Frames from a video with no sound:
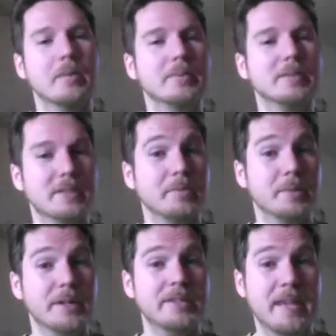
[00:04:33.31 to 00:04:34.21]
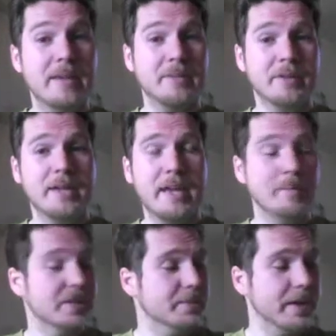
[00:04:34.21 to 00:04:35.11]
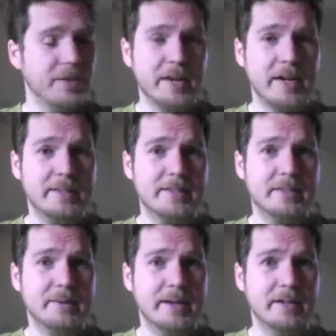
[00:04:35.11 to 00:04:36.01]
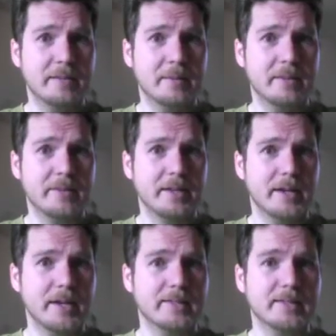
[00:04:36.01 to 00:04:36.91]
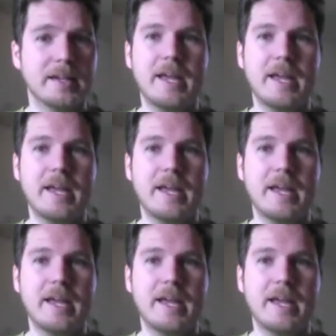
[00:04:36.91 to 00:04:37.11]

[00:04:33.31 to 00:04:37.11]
But still a pretty damn good game. Much better than I anticipated, to be perfectly honest,